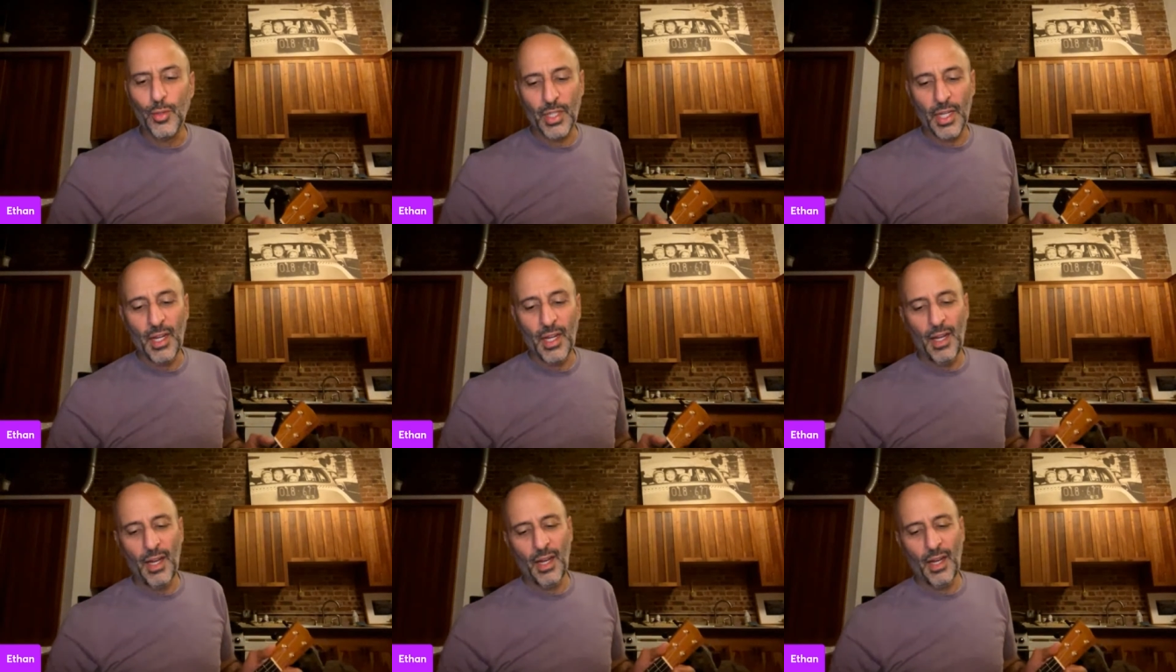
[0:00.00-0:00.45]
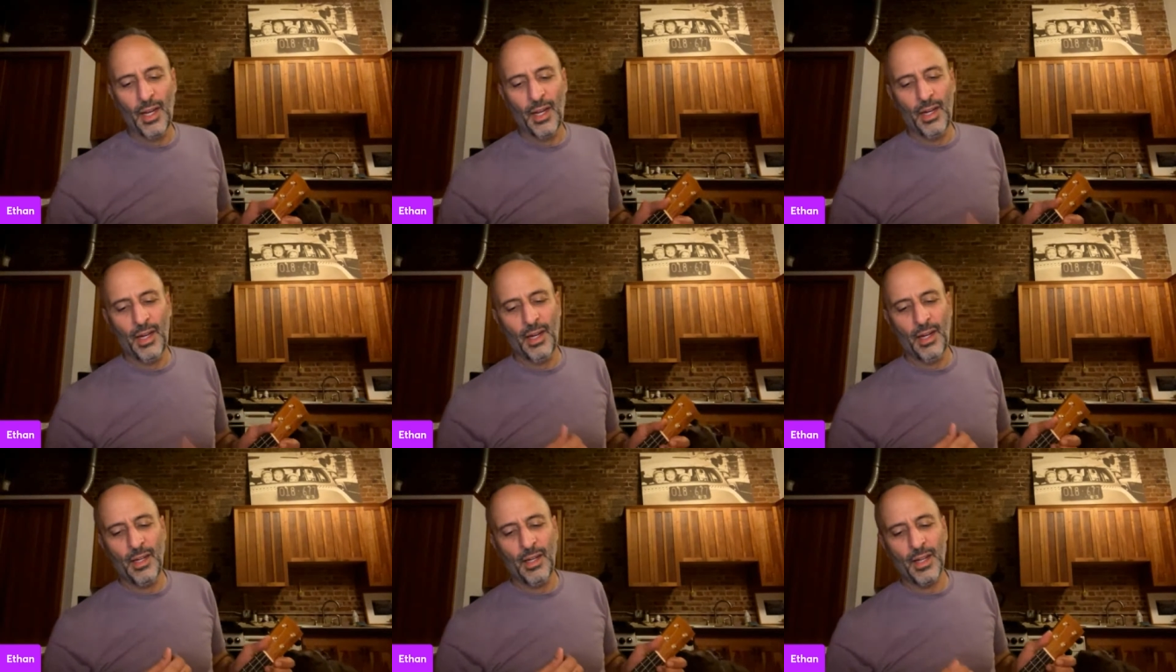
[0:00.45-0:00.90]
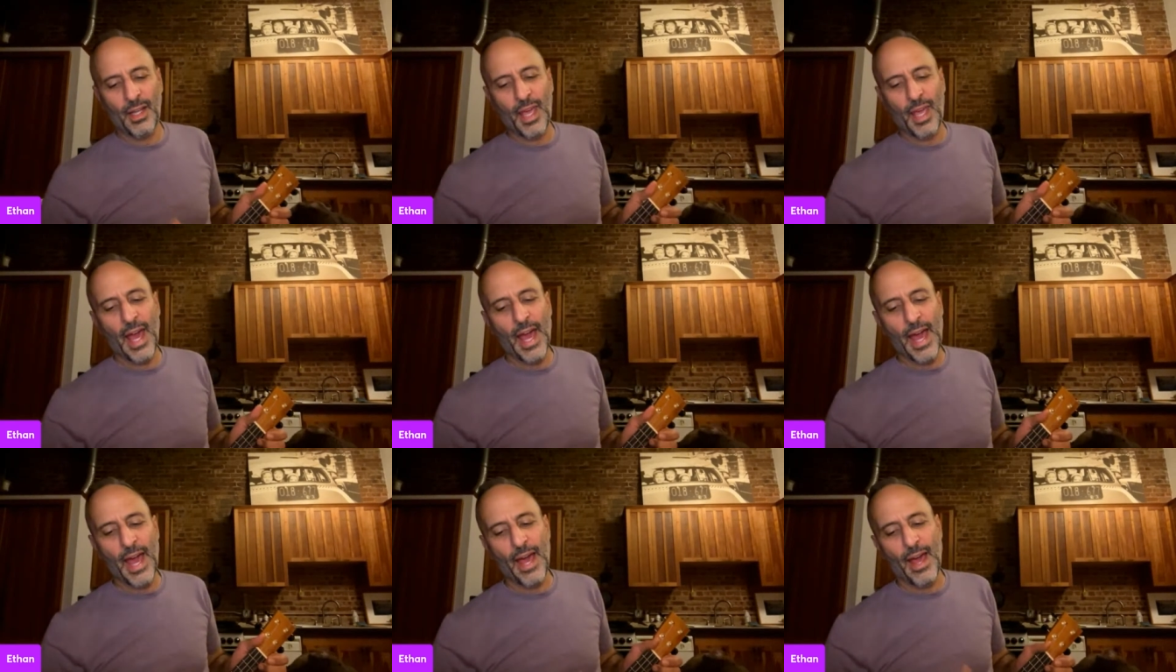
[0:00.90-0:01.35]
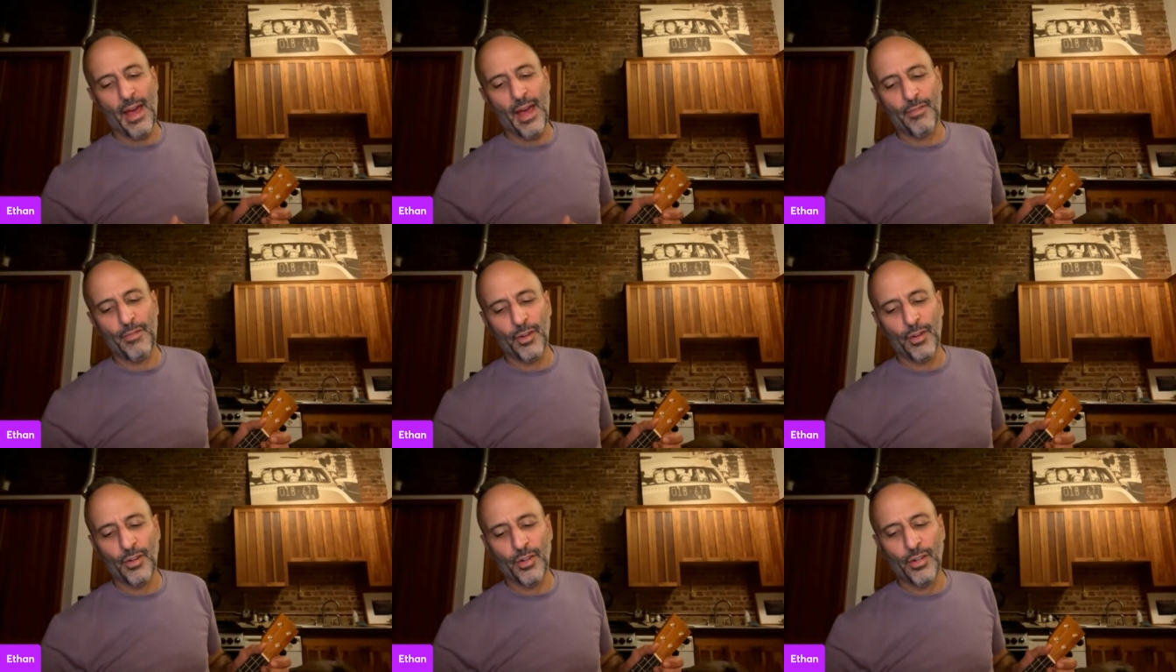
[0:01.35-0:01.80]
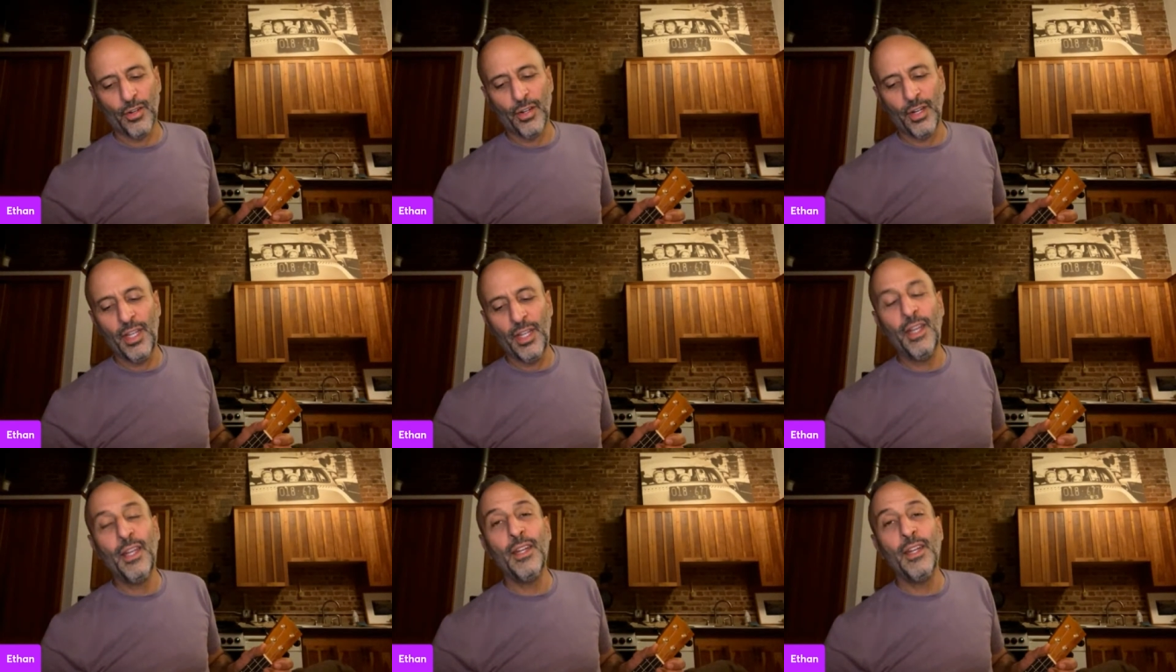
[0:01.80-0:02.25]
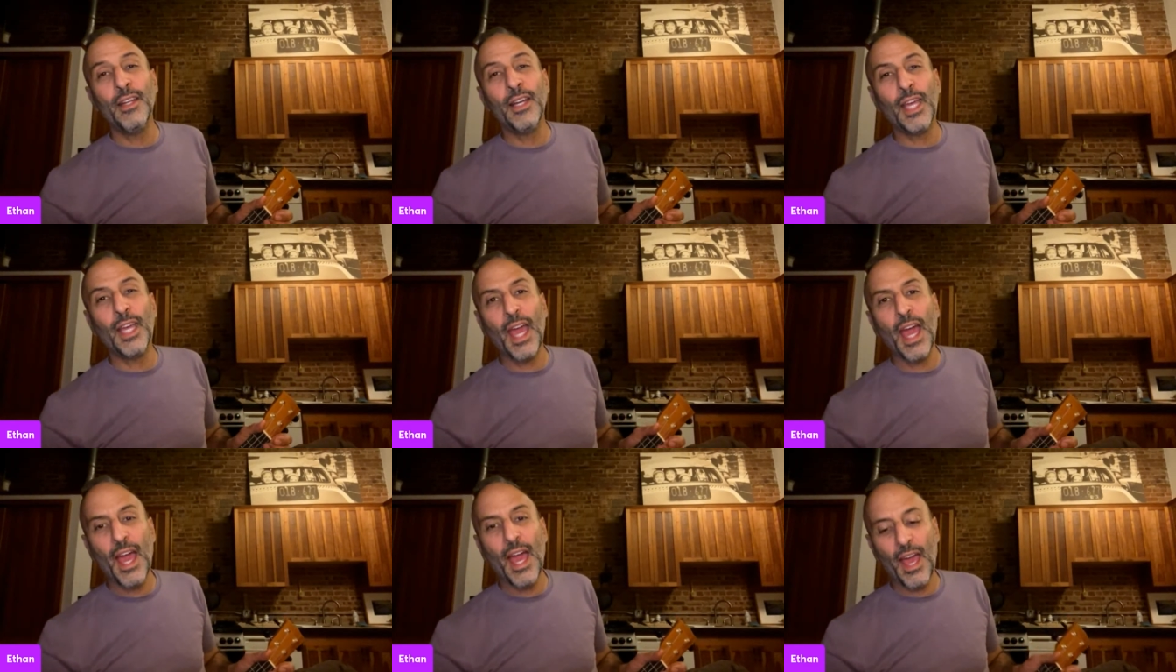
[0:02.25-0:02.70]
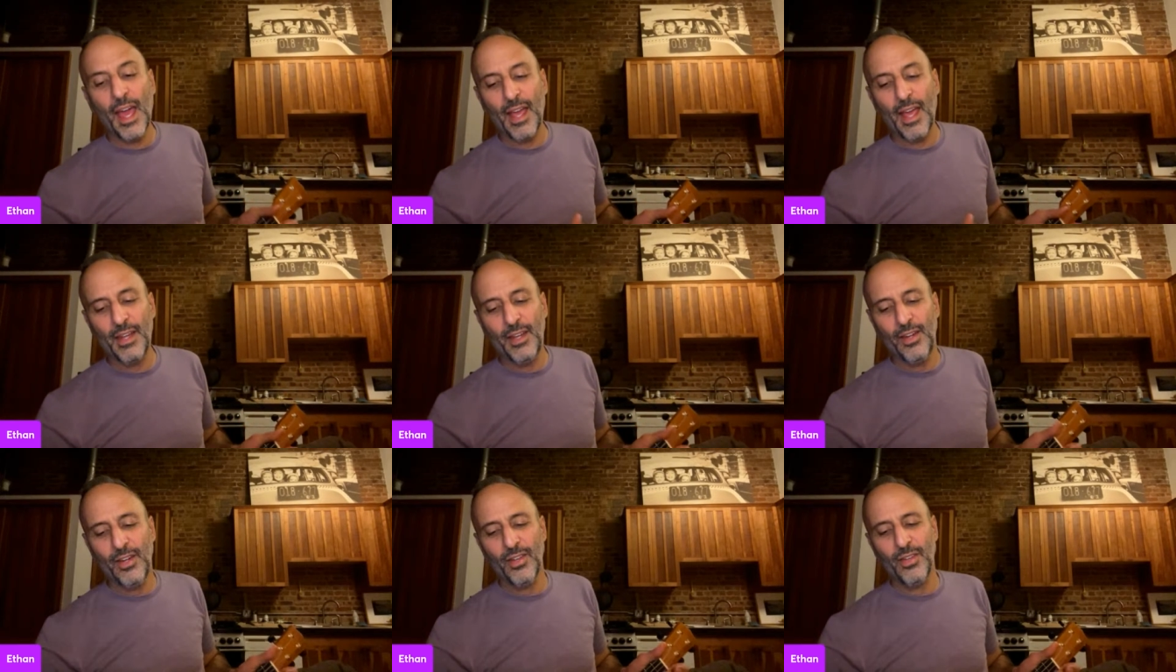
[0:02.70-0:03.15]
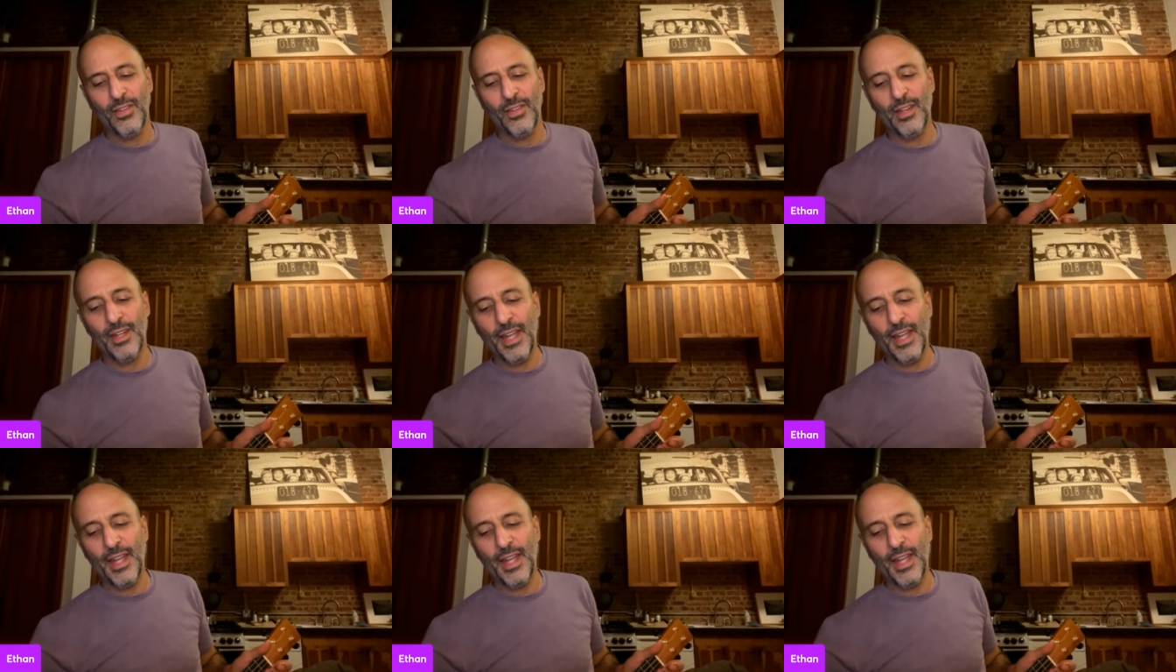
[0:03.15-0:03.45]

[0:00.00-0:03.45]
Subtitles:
In a cavern, in a canyon,